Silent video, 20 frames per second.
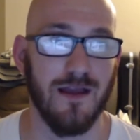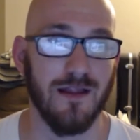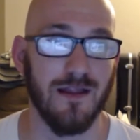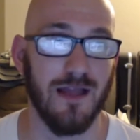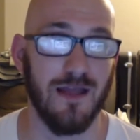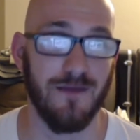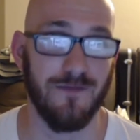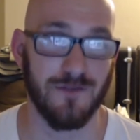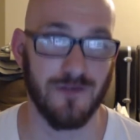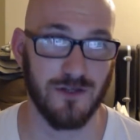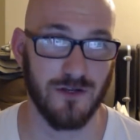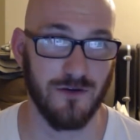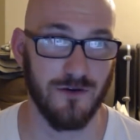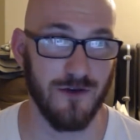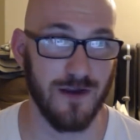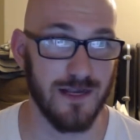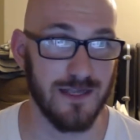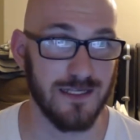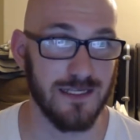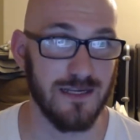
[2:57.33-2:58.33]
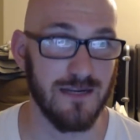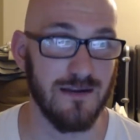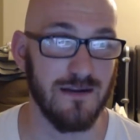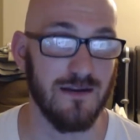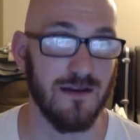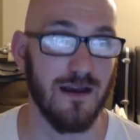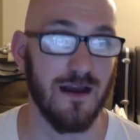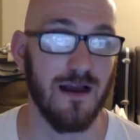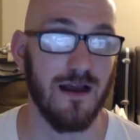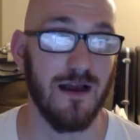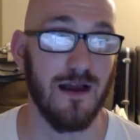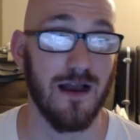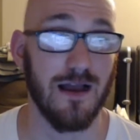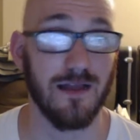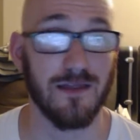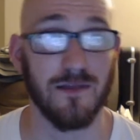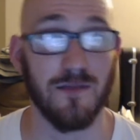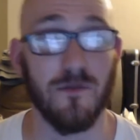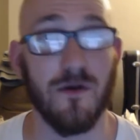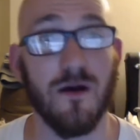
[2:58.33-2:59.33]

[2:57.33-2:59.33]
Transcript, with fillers: life is crazy uh, at the